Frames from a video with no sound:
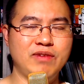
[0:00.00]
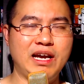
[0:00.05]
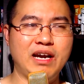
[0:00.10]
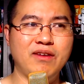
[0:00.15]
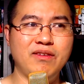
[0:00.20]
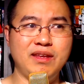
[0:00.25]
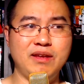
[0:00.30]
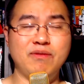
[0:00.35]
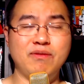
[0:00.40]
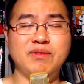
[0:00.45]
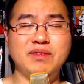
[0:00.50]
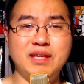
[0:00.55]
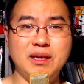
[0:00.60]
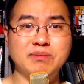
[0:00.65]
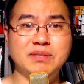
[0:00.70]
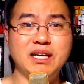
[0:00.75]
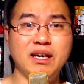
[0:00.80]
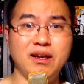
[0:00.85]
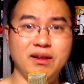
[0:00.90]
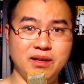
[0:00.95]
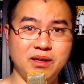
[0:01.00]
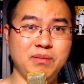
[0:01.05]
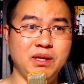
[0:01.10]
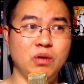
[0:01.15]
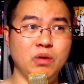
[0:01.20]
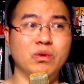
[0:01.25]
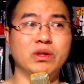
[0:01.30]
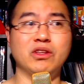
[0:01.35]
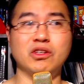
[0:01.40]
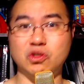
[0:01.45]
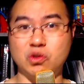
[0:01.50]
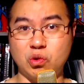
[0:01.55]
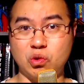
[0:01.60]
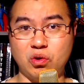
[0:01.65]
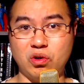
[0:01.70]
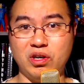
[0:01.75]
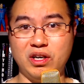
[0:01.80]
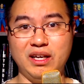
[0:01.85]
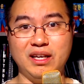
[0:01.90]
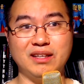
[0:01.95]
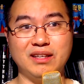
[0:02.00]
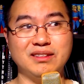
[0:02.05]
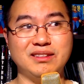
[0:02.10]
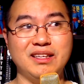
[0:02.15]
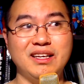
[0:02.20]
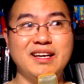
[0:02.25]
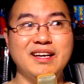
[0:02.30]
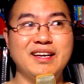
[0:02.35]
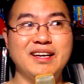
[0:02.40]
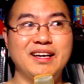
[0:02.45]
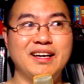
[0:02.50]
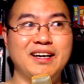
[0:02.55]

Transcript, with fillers: rather than them telling me what the story is.